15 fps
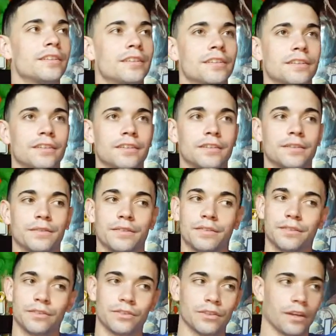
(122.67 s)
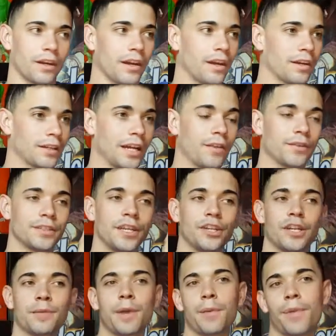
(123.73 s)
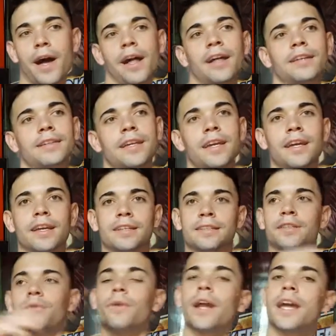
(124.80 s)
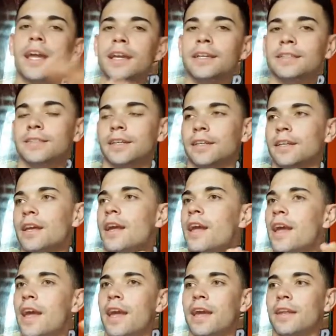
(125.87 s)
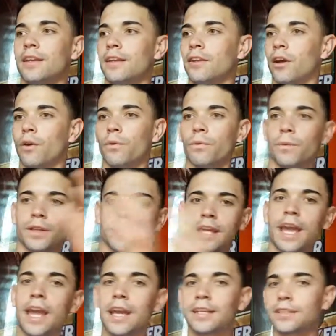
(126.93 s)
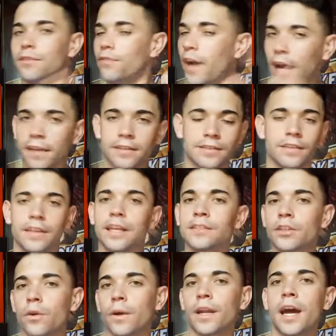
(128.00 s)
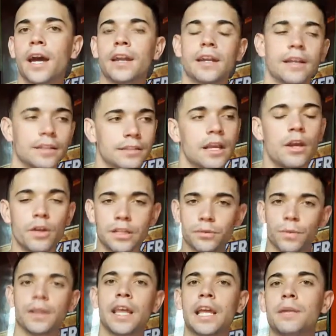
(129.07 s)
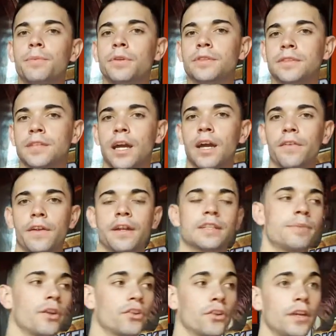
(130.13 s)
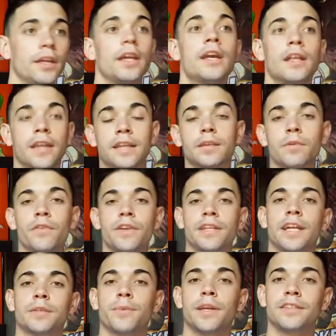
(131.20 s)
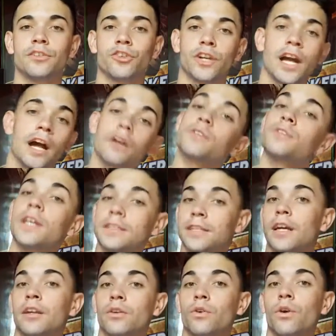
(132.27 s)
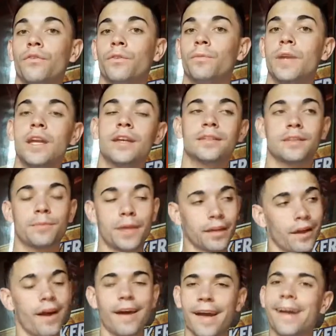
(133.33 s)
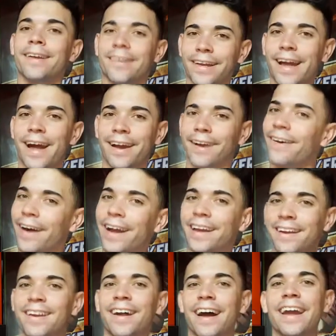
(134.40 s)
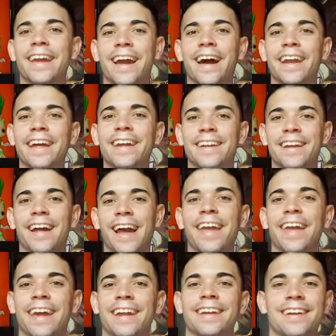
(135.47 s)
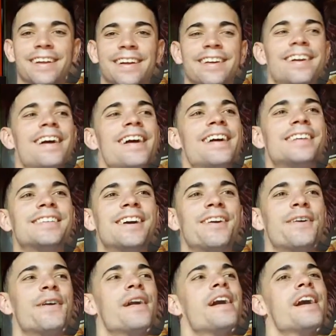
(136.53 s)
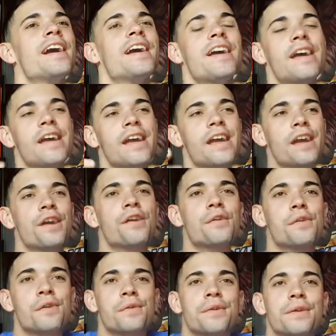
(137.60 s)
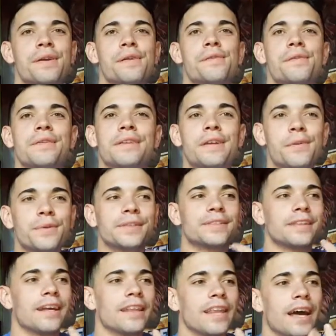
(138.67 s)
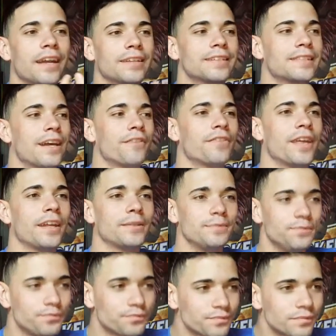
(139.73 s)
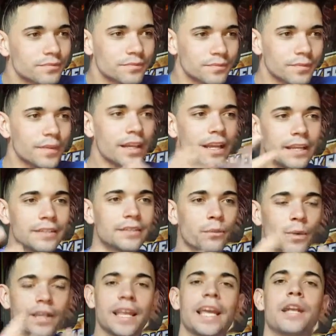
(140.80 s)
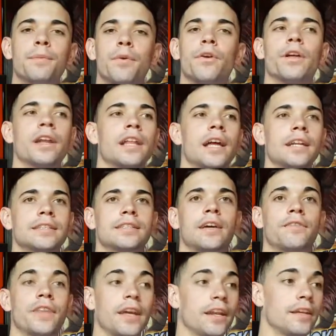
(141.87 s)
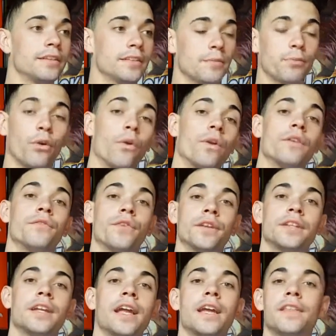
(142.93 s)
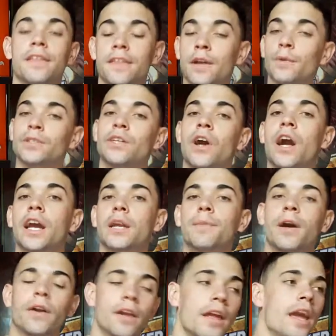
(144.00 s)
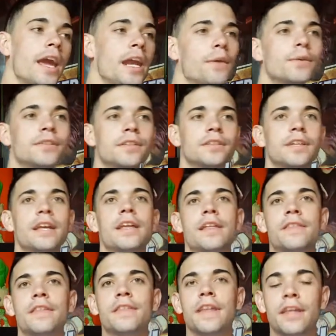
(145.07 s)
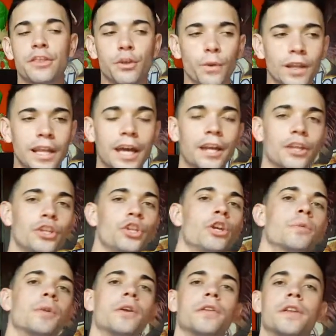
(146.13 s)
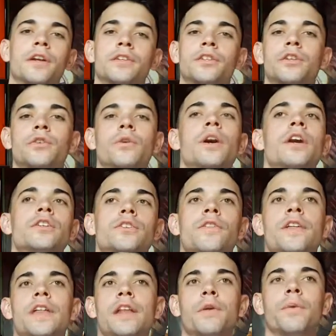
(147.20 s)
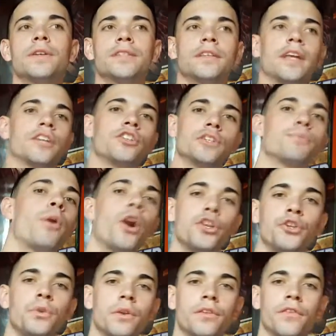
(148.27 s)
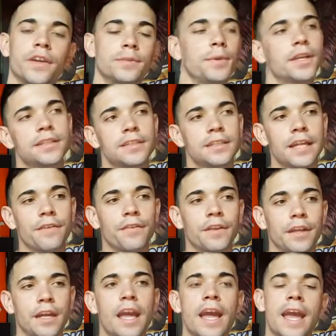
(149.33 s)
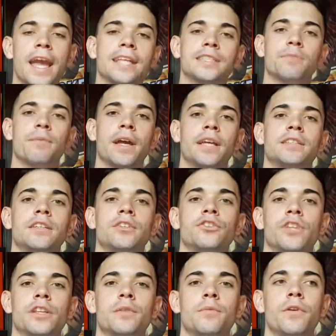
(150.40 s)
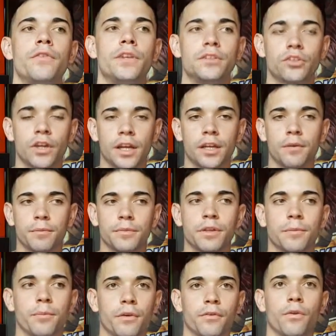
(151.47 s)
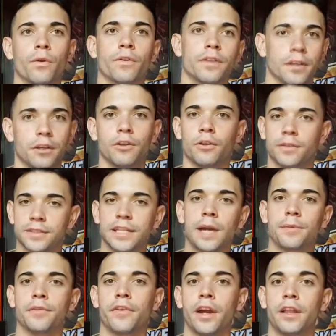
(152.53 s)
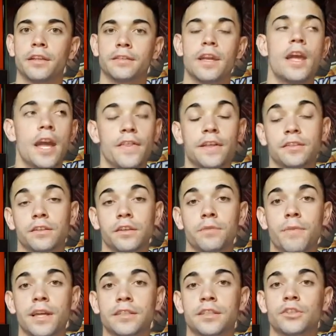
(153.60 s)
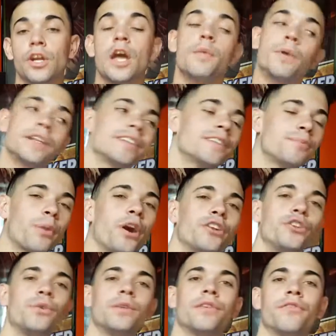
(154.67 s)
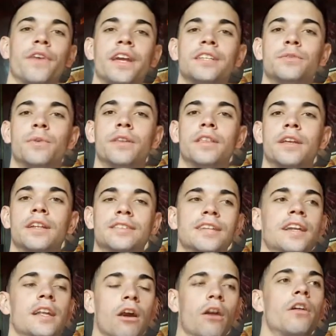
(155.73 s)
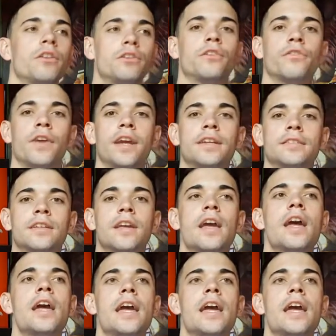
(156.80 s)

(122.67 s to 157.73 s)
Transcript: of just uh, conversation about politics and race and, and you know with gangs and violence and things going on and it's it's relatable stuff and especially like the movie takes place in Chicago so that's kind of cool for me because I'm like oh Chicago I I got it yeah, I get it you know so it, it, it was a lot of stuff that is relatable and a lot of stuff that is important for today that they were talking about. And it was just, and they threw a lot of humor in there too, so that it wasn't like just punching you in the face, because it definitely has a message that the movie's trying to, to put forth, to, you know, stop the violence. And that's a good message, but it doesn't punch you in the face with it. It's not all in your face.